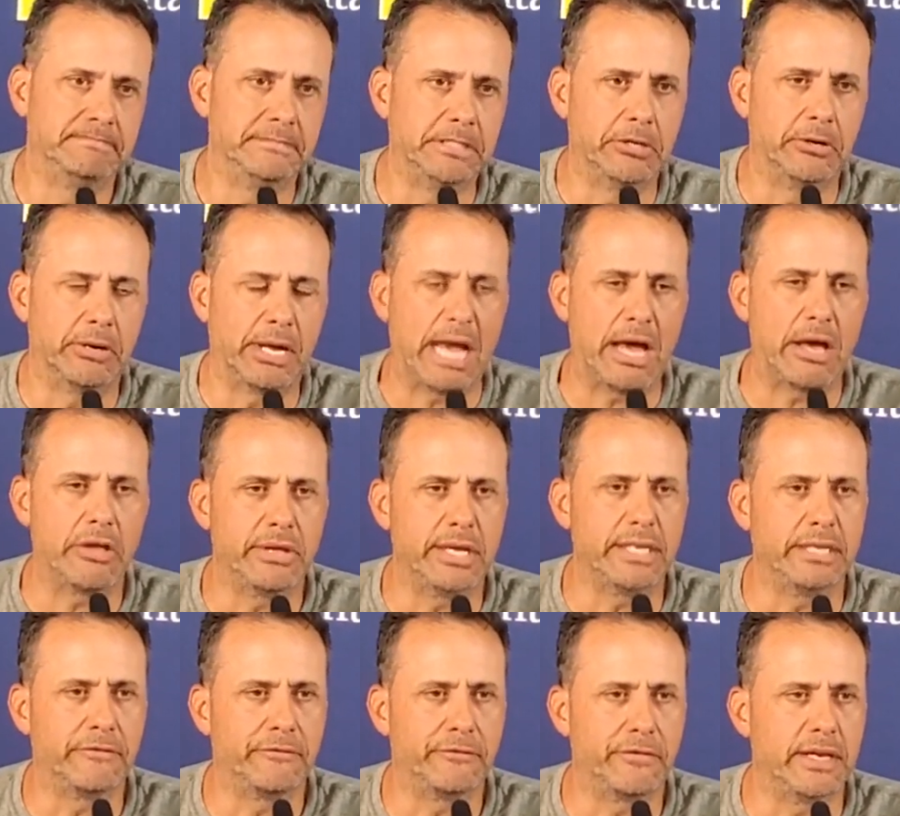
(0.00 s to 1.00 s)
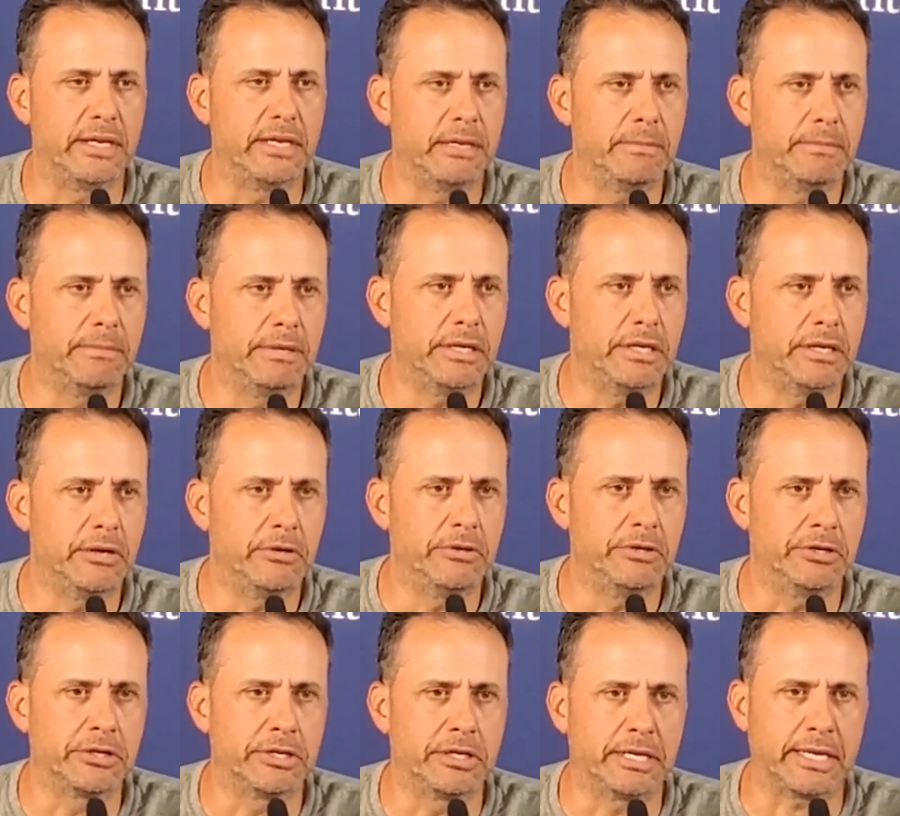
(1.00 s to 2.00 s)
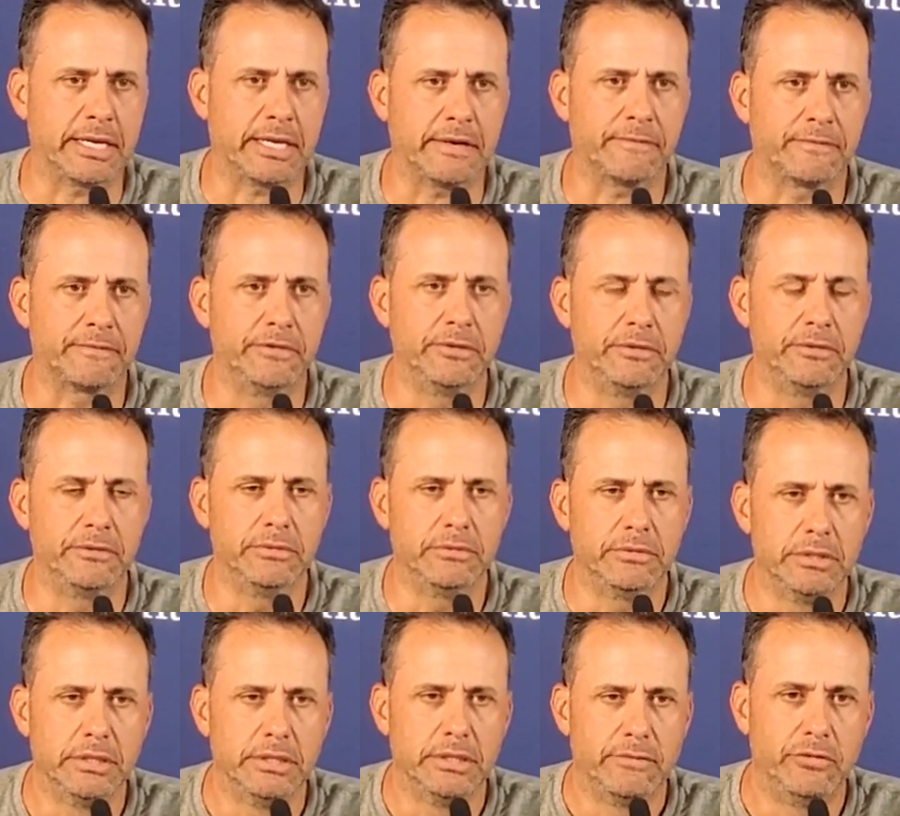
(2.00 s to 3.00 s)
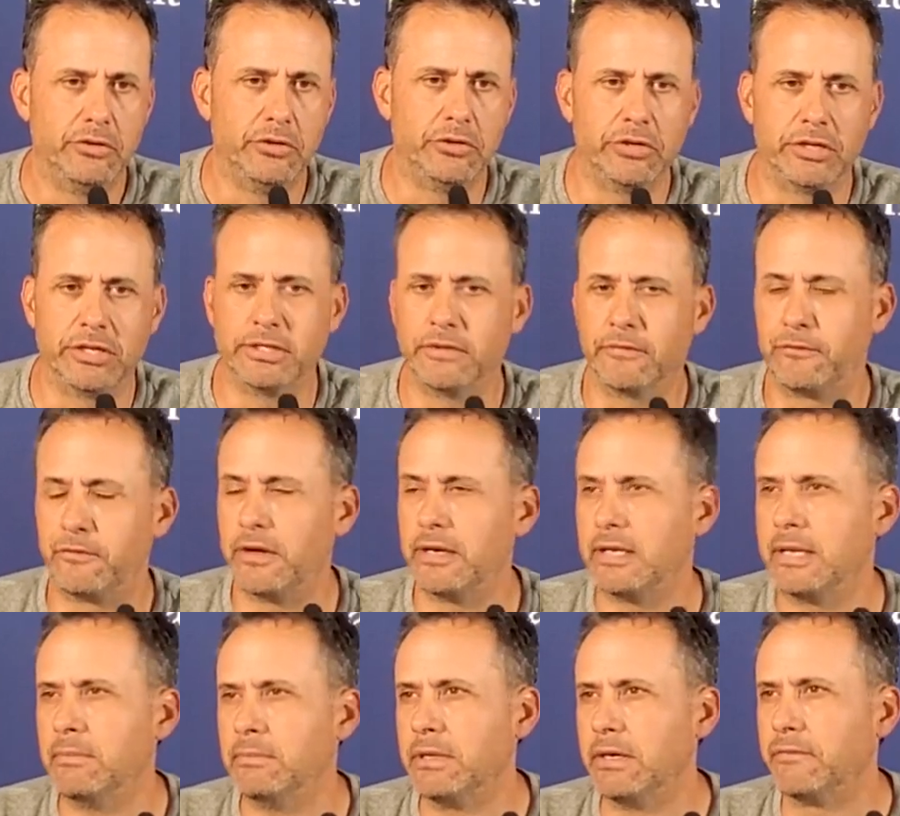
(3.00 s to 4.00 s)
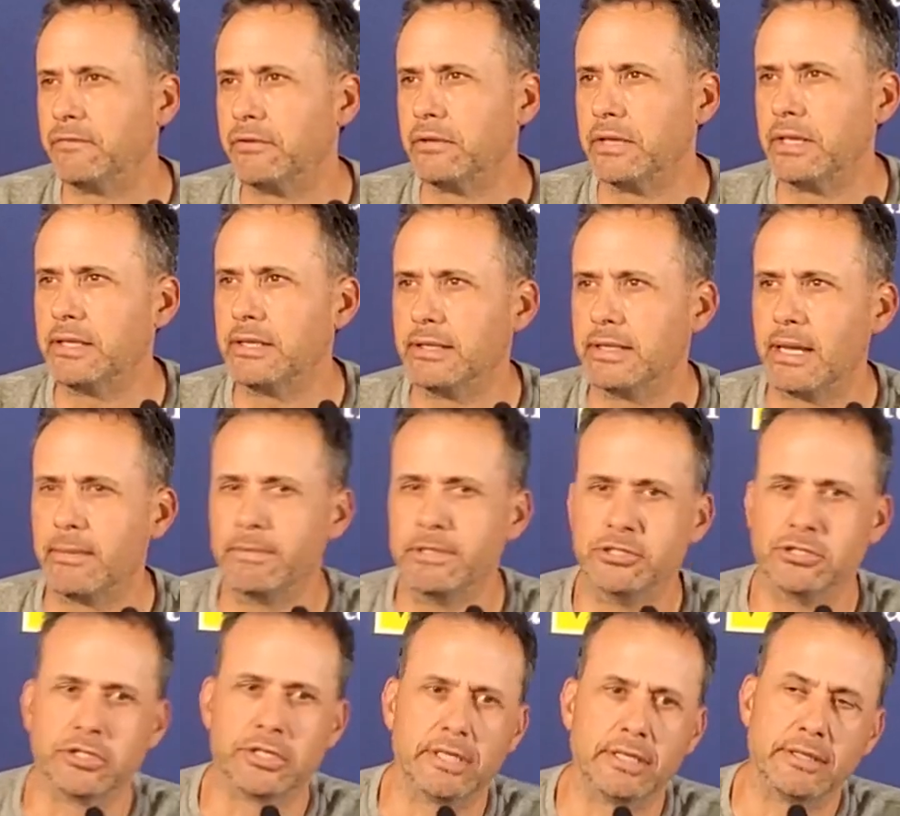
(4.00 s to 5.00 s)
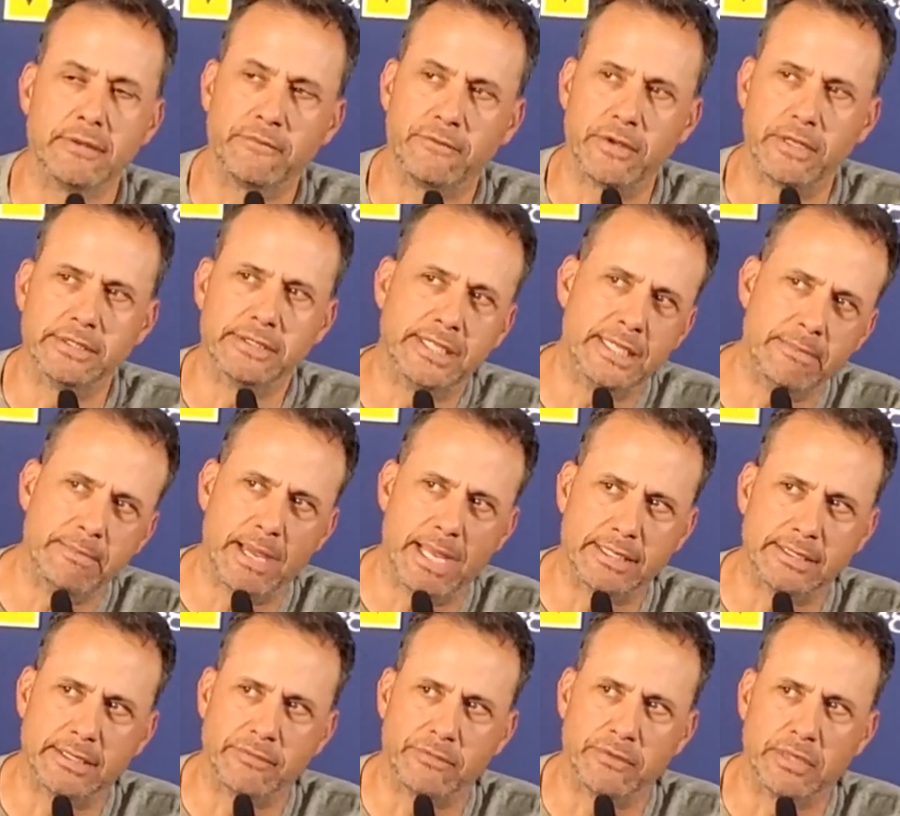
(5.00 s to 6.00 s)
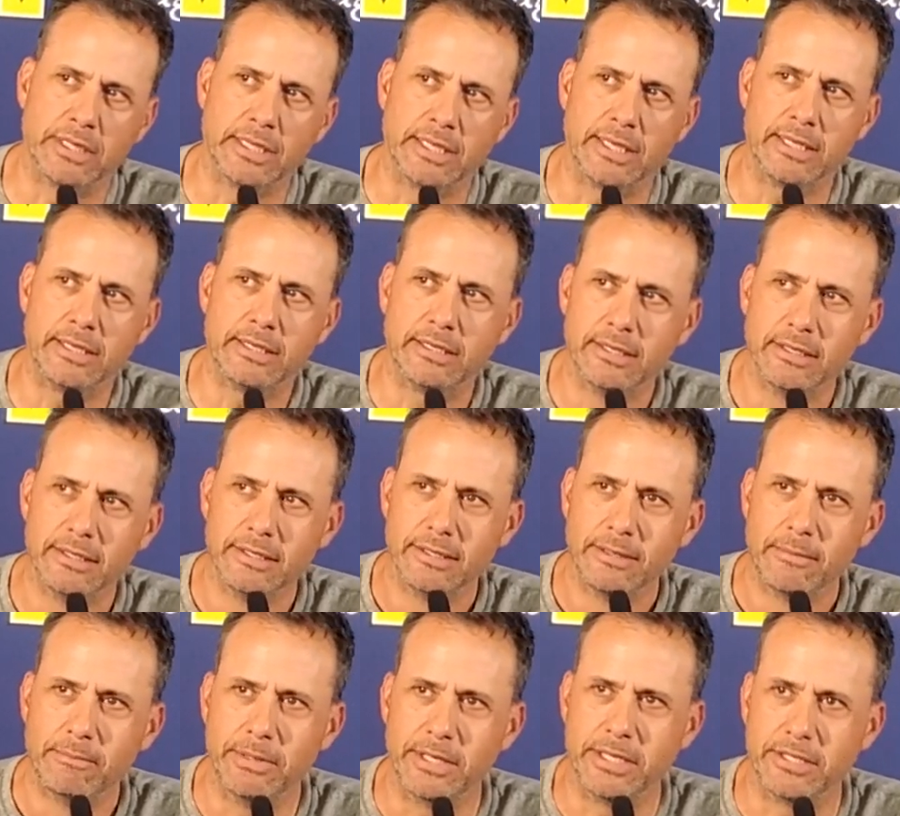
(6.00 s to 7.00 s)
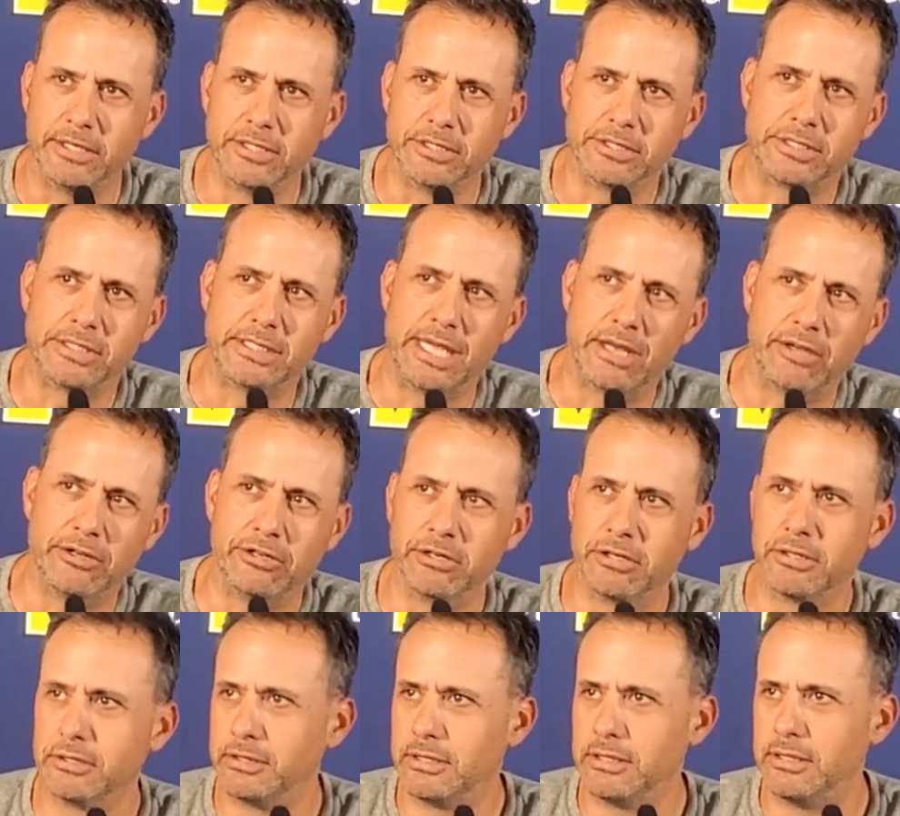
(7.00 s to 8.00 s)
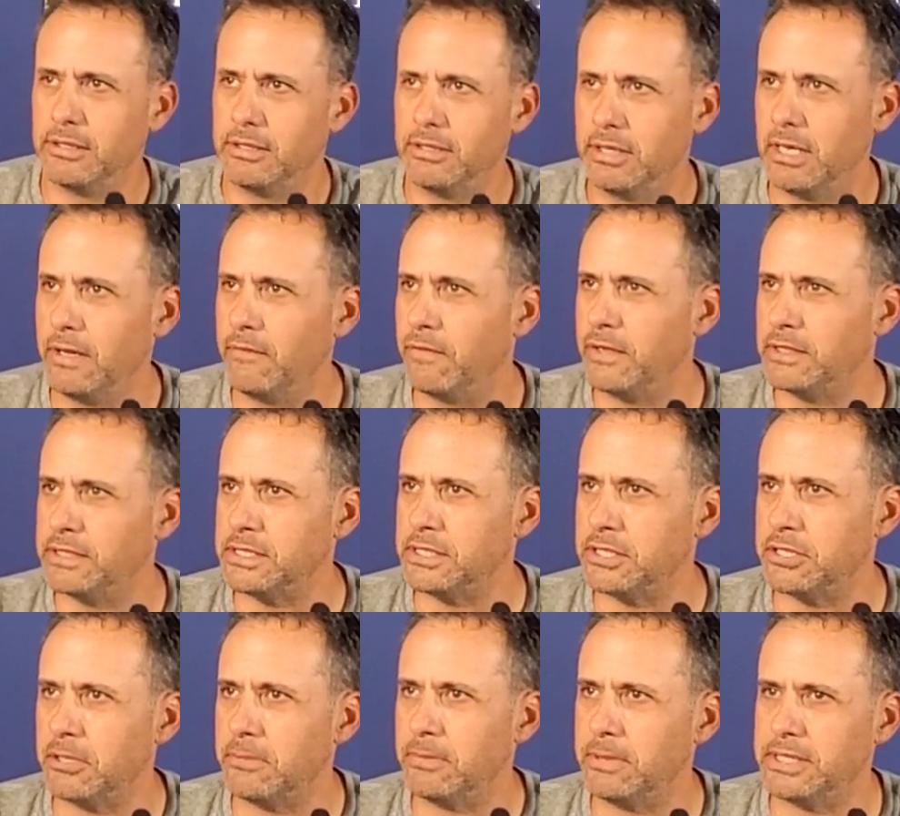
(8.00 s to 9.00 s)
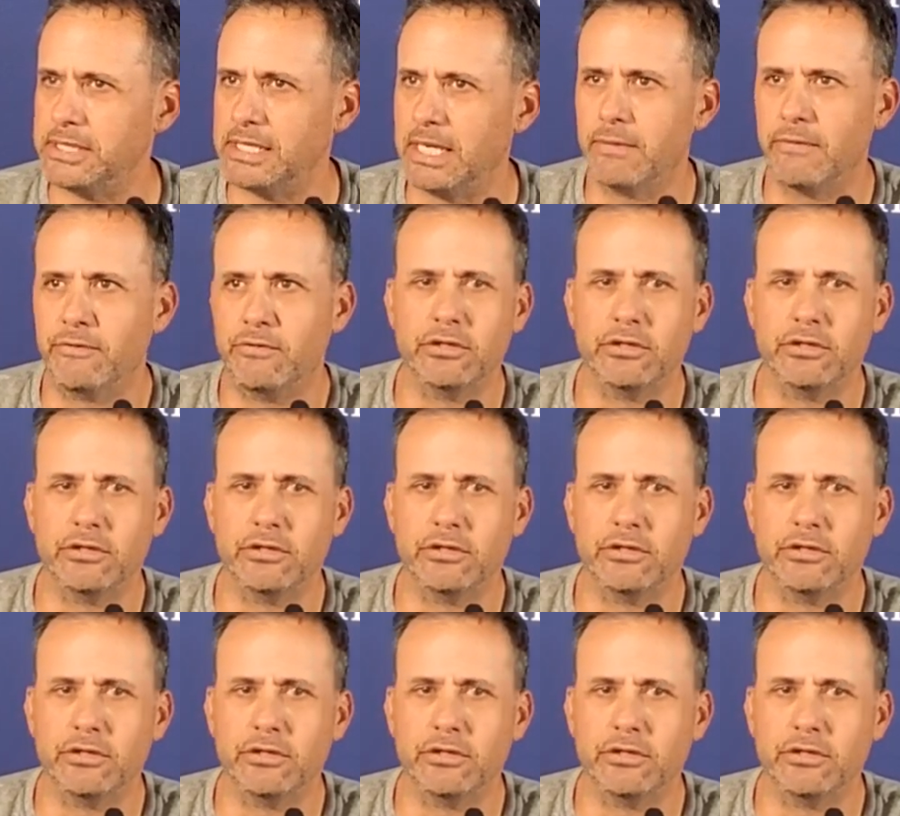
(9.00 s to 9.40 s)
How they defend him, you're going to have to, if you're going to defend him differently, then that means you're going to defend T-Mac differently, because now your defense isn't going to be the same.